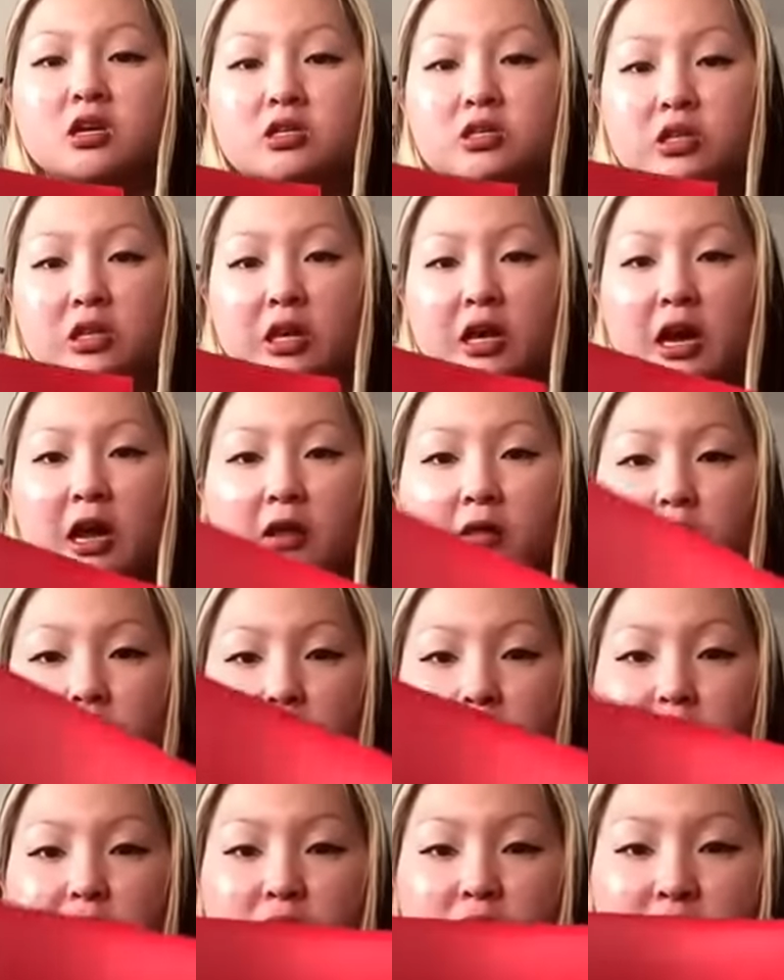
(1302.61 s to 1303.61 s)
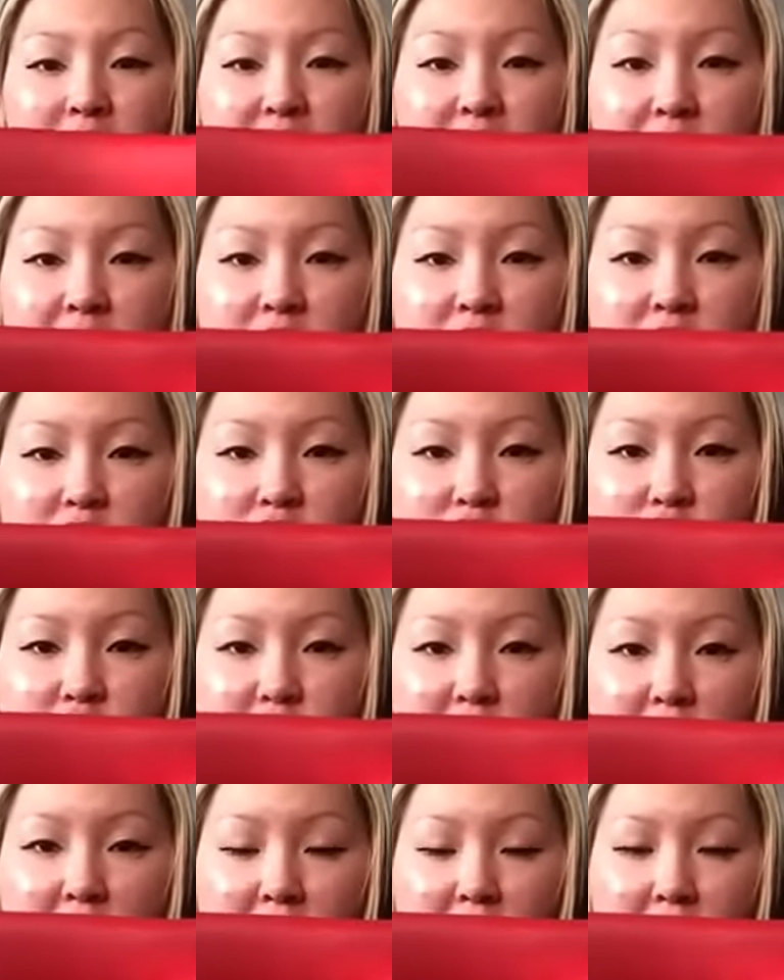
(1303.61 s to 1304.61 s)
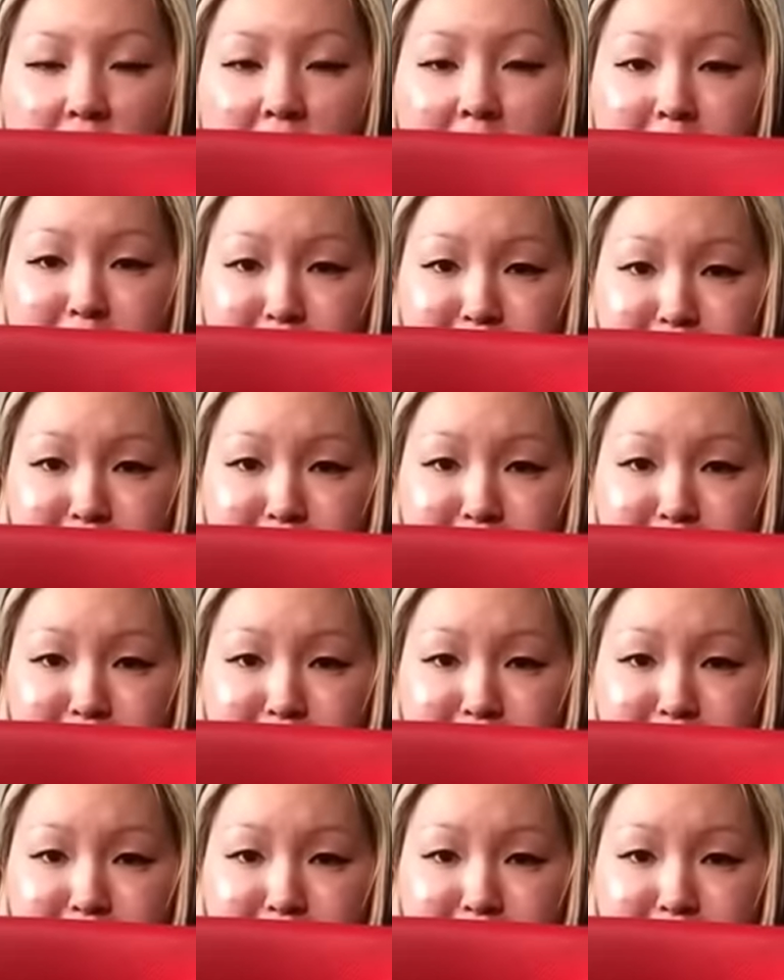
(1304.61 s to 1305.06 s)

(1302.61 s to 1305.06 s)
to get a perfect straight one.